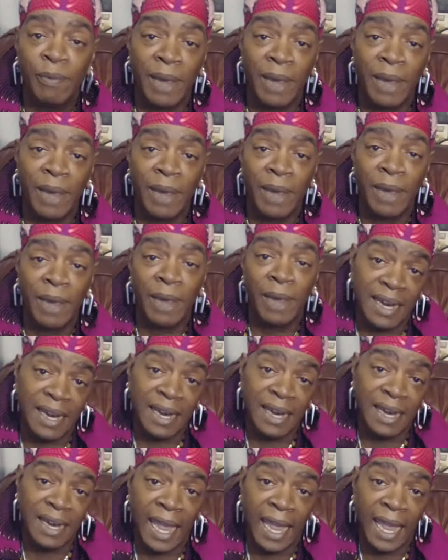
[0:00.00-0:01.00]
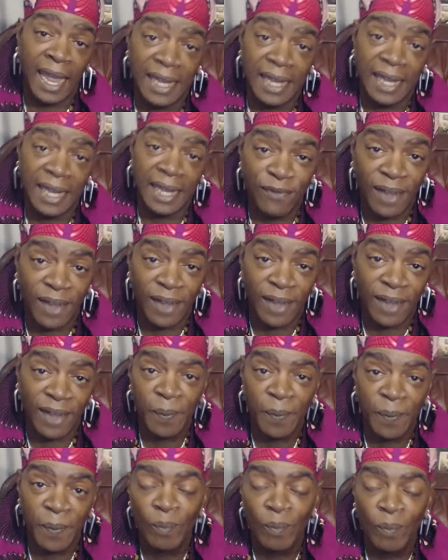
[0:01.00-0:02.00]
now you hear everybody getting
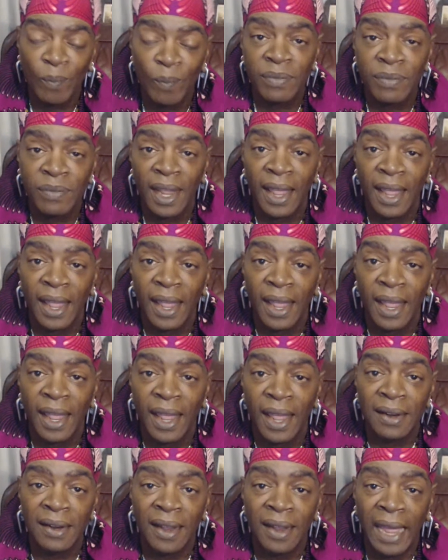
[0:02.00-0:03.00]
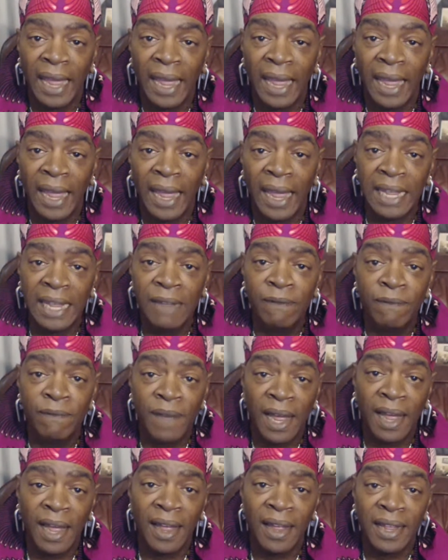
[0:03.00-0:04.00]
handed Ifa. And
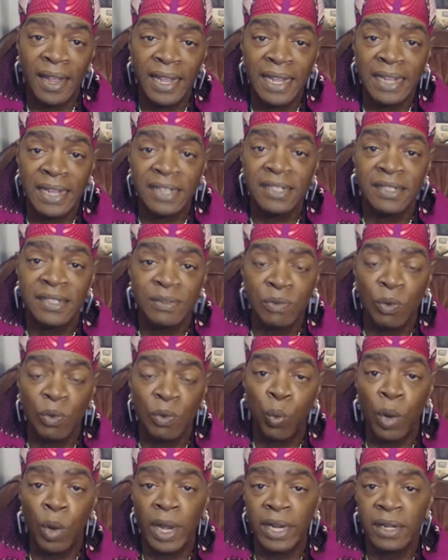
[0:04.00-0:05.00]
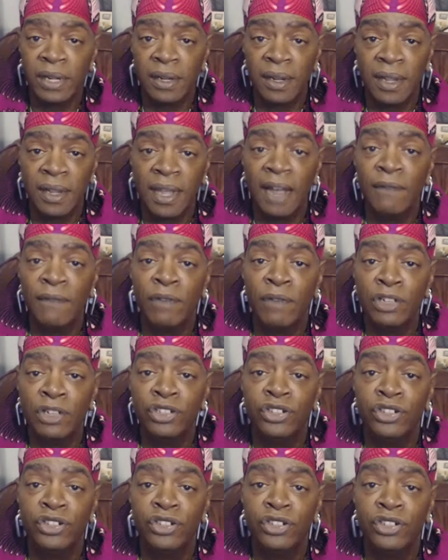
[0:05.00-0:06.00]
handed Ifa is
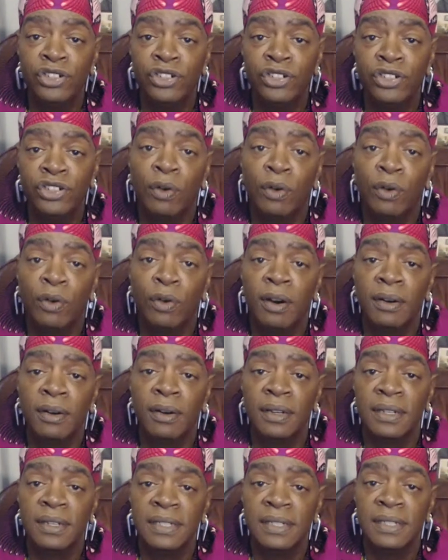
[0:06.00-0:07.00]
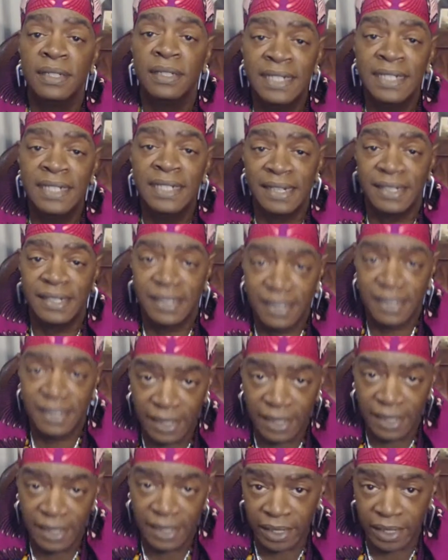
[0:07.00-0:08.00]
what governs your
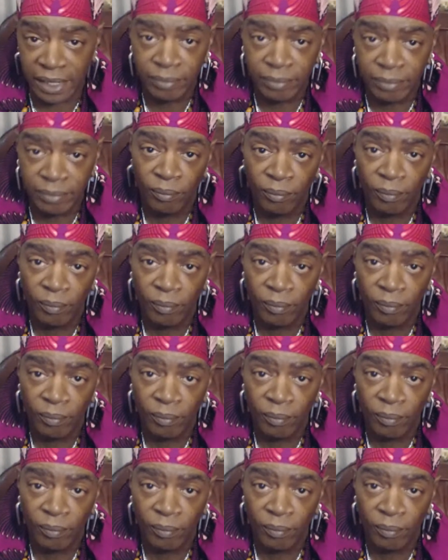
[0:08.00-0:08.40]
destiny